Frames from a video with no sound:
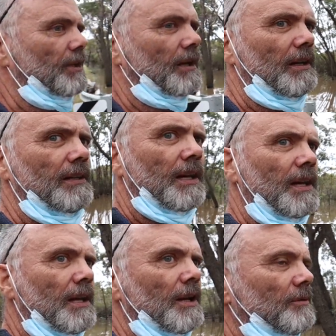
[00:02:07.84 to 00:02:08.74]
ago.
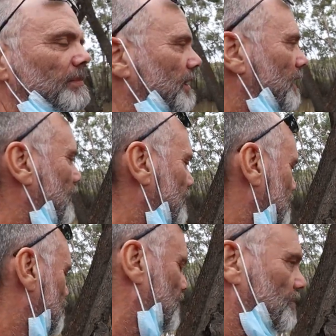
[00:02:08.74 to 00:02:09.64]
But yeah,
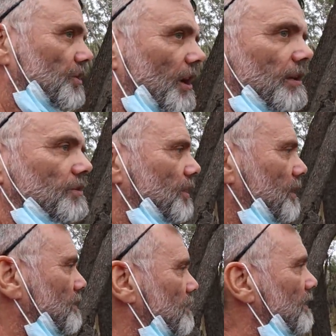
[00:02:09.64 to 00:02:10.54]
this just shows you
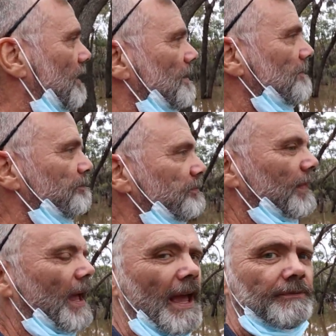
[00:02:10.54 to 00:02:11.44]
the
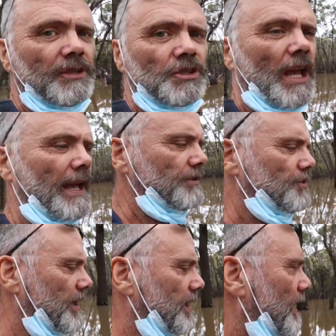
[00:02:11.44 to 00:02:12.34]

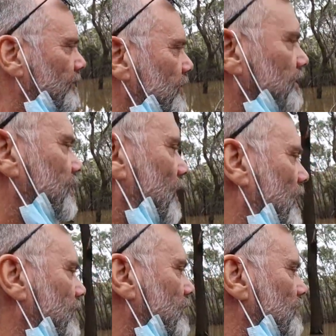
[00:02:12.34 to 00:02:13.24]
ever-changing
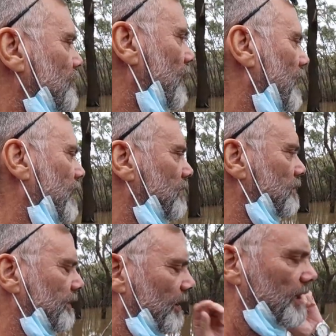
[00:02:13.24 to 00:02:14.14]
countryside in Australia.
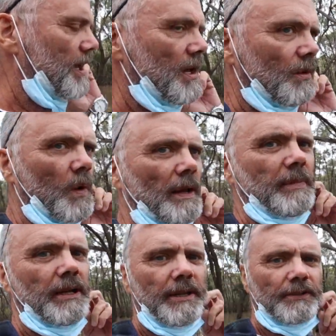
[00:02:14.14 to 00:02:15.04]
With 1
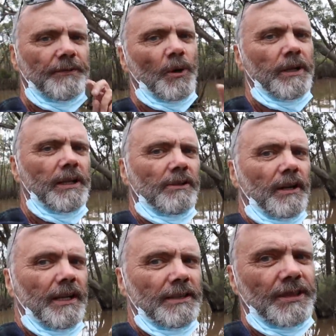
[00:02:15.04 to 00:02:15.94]
minute it's 40
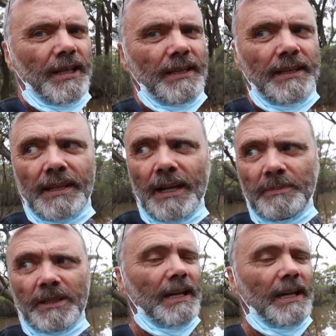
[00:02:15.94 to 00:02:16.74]
degrees, and a couple of